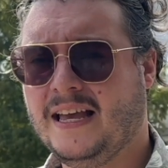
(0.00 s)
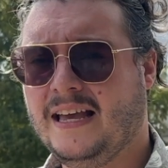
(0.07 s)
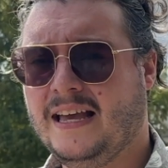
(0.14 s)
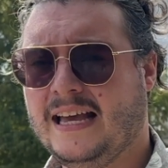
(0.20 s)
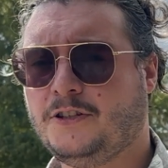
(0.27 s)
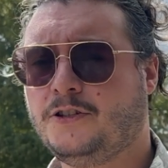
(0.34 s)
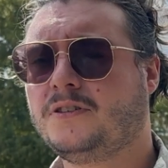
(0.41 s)

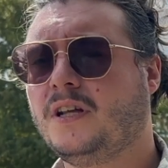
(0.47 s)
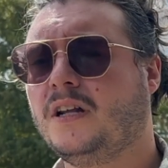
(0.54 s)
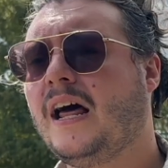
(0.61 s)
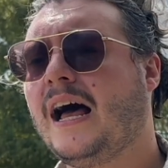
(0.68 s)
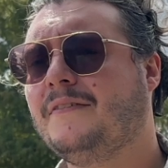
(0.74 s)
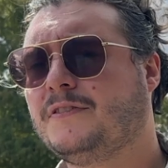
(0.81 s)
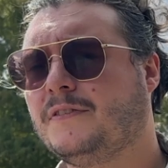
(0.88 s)
It took the
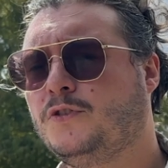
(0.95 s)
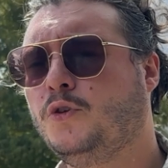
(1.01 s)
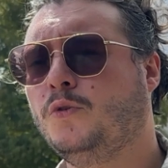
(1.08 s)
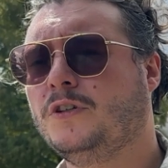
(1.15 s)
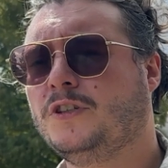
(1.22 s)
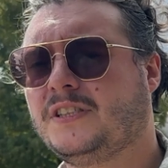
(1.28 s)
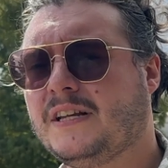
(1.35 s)
lives of
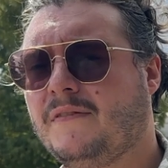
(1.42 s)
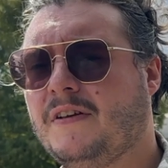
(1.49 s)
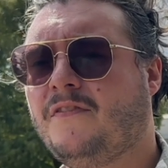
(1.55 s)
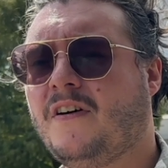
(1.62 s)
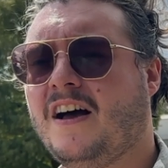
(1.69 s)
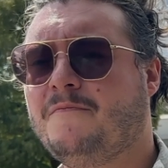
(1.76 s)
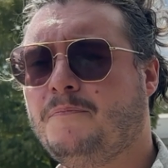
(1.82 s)

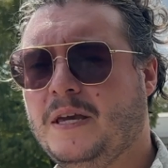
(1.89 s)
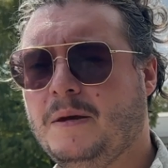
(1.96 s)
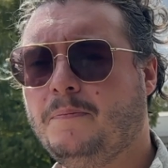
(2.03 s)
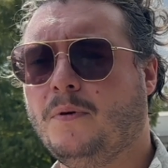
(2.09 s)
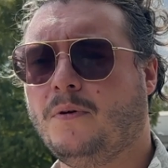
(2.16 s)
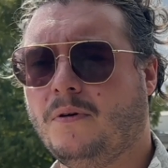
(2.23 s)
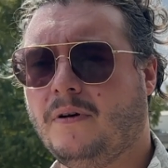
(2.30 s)
275
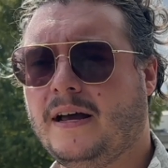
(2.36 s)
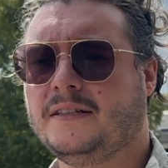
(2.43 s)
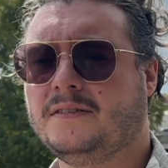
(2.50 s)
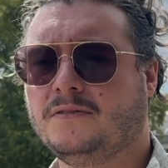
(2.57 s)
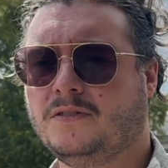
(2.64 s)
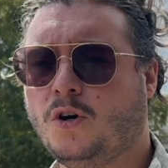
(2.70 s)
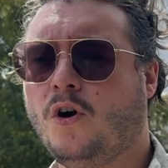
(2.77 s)
people
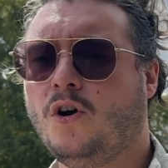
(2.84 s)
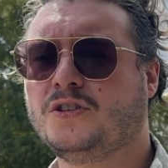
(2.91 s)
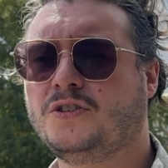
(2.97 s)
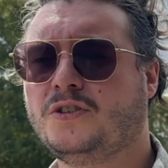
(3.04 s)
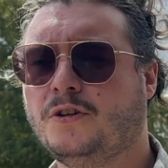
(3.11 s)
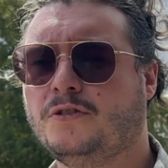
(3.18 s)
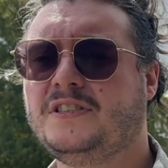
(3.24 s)
and
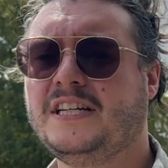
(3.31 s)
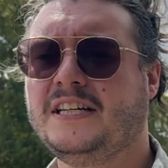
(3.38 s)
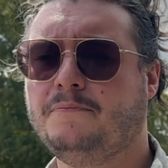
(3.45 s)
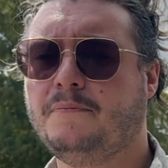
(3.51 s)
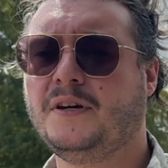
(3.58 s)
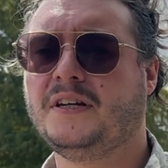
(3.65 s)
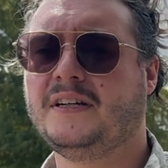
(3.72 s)
caused $13
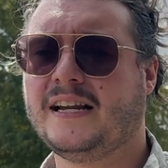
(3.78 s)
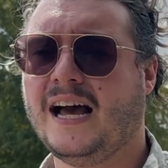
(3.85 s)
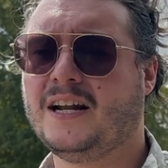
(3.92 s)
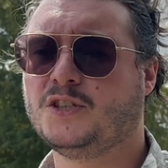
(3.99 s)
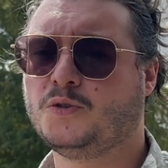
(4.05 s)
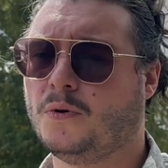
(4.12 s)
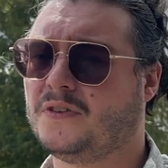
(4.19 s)
million
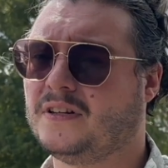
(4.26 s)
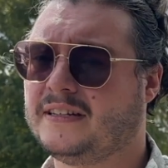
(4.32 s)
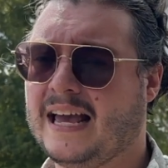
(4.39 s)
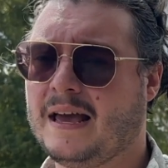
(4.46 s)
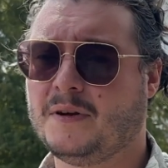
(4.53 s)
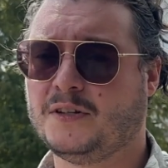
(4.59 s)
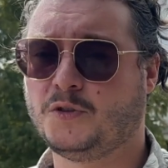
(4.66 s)
worth of
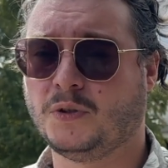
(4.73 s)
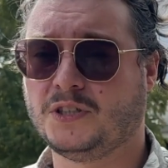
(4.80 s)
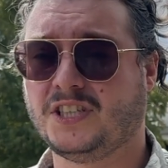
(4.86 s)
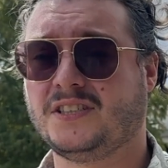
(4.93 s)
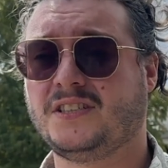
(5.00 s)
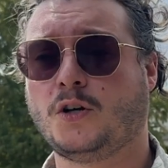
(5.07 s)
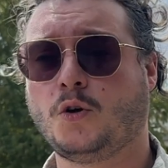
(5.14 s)
damage, which
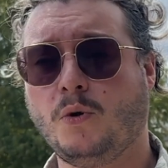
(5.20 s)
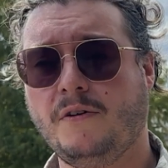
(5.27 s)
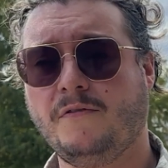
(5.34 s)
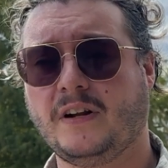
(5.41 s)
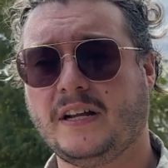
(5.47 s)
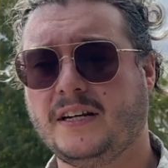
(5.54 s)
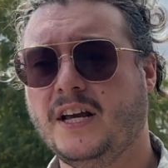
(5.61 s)
is
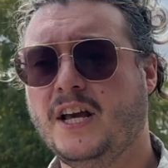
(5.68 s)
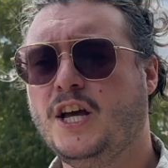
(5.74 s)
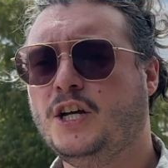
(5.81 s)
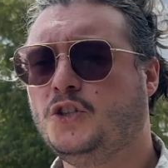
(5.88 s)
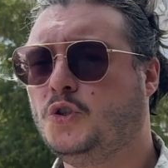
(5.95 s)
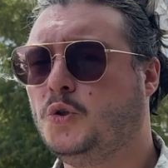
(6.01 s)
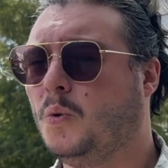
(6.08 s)
equivalent
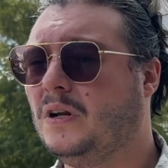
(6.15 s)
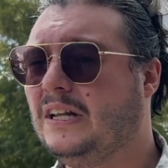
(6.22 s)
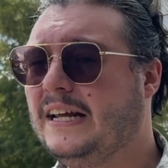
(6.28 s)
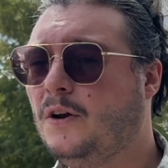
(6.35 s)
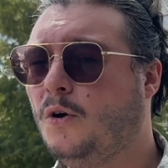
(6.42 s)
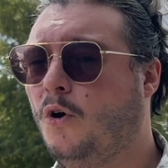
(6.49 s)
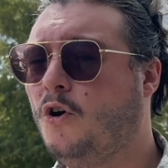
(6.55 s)
to a
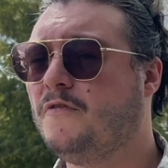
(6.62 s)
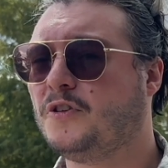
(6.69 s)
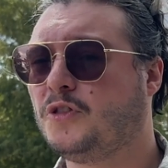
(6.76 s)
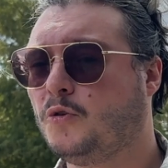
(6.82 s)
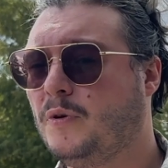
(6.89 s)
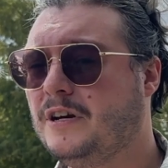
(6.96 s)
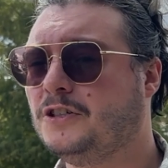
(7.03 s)
little over
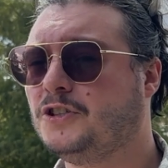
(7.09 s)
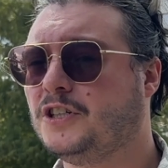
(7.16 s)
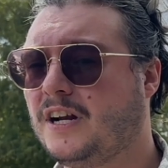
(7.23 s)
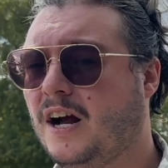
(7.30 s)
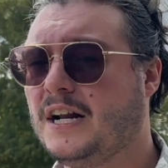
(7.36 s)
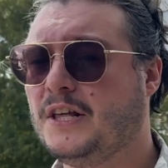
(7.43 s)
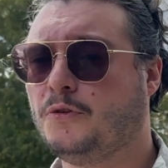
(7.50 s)

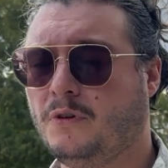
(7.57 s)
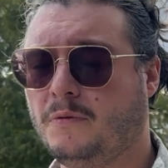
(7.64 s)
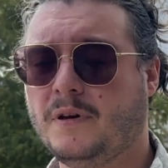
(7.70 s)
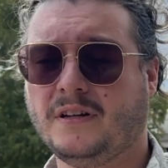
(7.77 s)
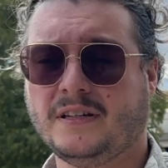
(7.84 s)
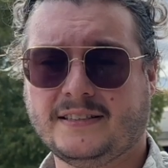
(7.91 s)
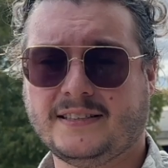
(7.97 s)
$393
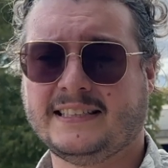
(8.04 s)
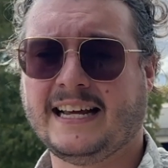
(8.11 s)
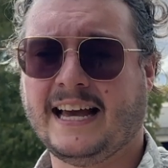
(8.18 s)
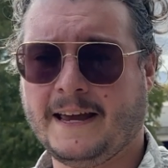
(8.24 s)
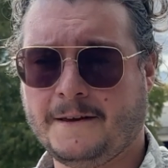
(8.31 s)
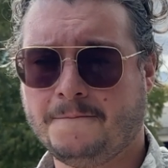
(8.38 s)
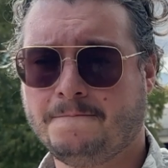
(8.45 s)
million
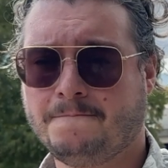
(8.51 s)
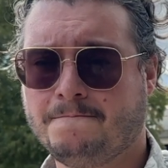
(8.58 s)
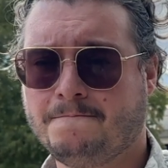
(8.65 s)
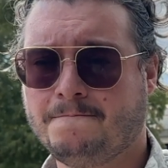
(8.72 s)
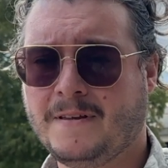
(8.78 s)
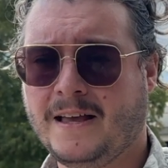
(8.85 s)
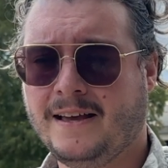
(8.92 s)
today.
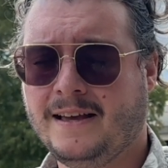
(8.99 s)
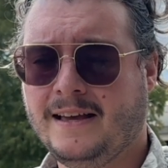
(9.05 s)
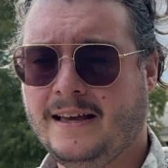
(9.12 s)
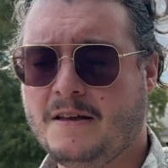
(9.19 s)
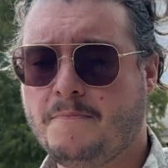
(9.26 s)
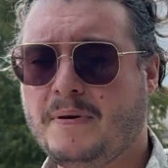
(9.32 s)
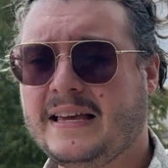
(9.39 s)

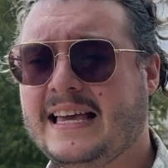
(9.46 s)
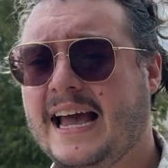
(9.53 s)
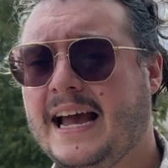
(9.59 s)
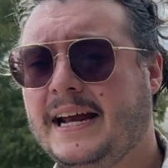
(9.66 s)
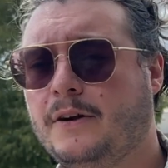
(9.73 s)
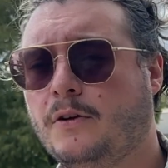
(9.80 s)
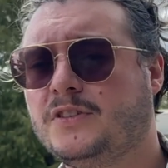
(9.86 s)
It
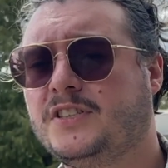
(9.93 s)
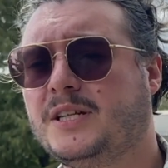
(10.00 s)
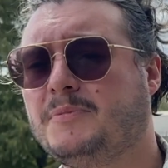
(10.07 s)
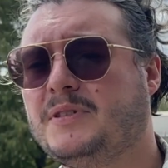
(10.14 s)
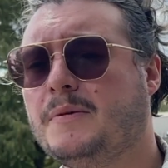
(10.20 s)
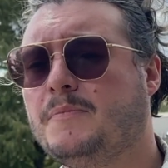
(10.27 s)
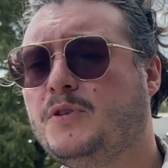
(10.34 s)
began on September